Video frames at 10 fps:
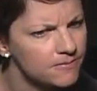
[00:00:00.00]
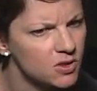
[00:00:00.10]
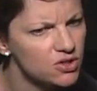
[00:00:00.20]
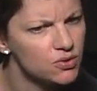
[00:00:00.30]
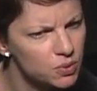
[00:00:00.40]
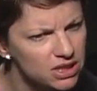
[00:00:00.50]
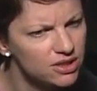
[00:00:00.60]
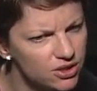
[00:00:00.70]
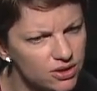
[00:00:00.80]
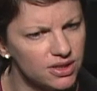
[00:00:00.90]
She's really
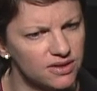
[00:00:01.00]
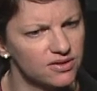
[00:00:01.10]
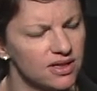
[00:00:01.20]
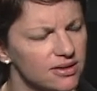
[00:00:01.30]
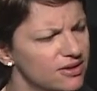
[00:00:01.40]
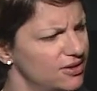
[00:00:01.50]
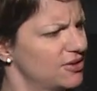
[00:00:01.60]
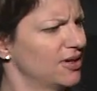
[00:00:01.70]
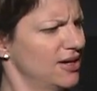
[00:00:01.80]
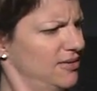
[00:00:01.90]
curious, and they looked at
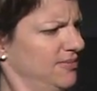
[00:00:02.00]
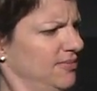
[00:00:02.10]
her like,